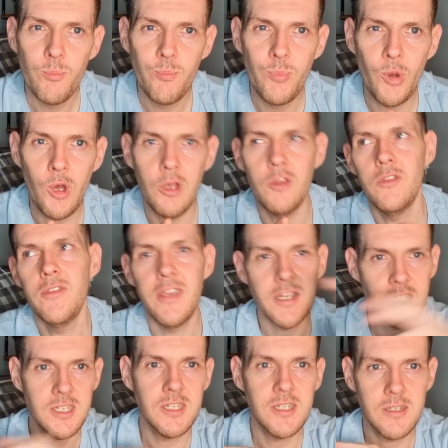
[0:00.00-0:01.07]
But
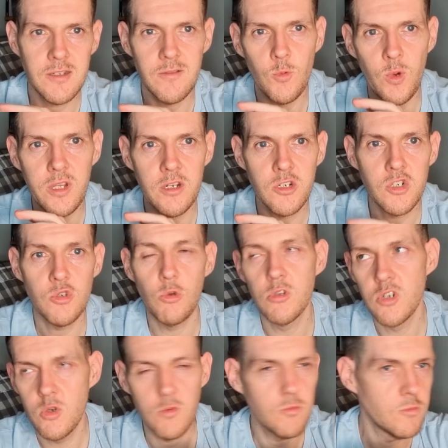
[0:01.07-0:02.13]
this Winter
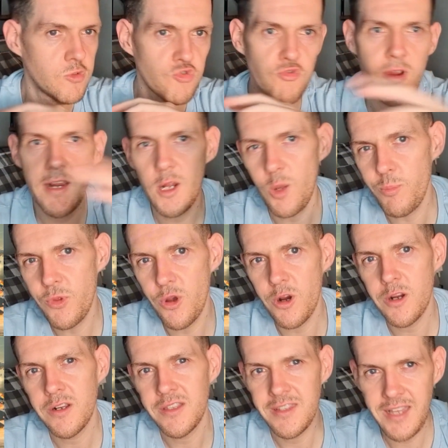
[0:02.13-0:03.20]
Soldier was right up
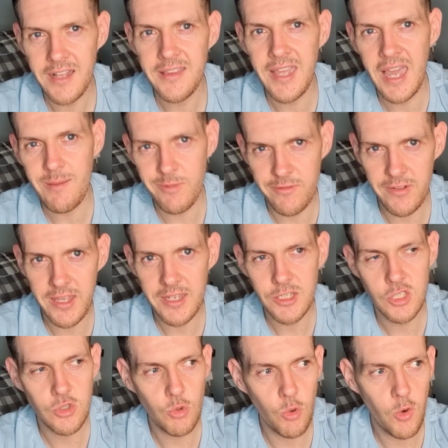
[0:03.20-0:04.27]
there. That type of like
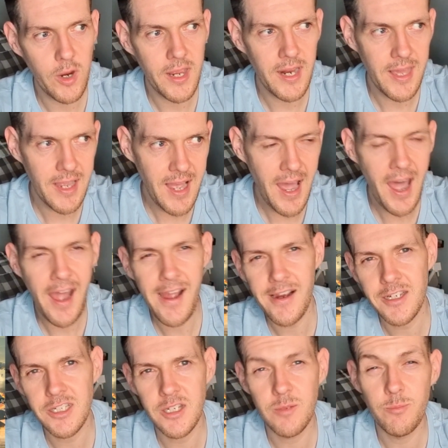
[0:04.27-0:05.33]
story, like
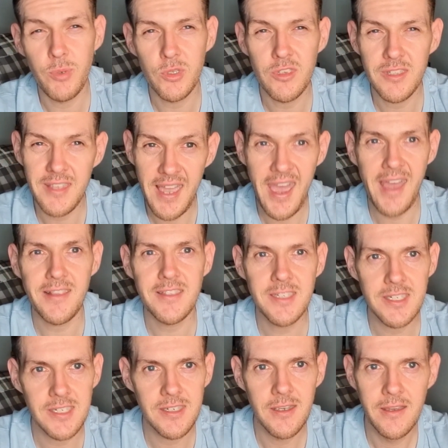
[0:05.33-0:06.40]
action, but
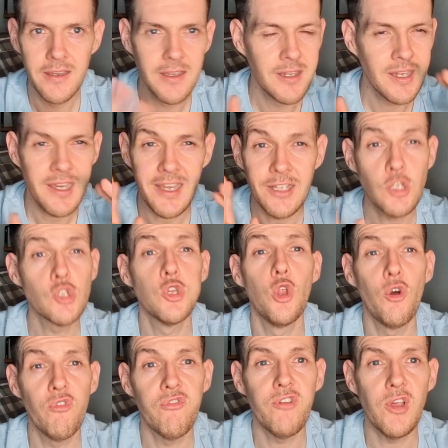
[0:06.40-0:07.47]
tense. I just
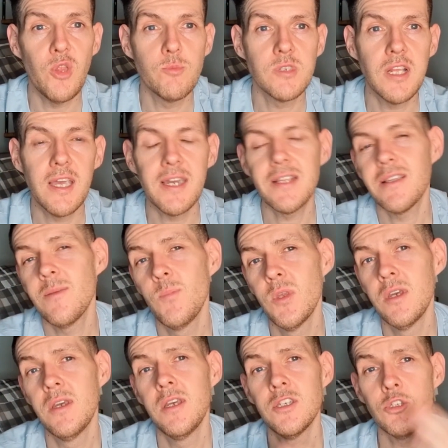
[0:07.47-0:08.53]
love films like it.
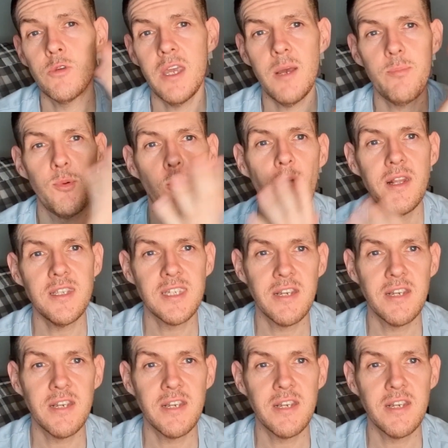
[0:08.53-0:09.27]
So yeah, but what does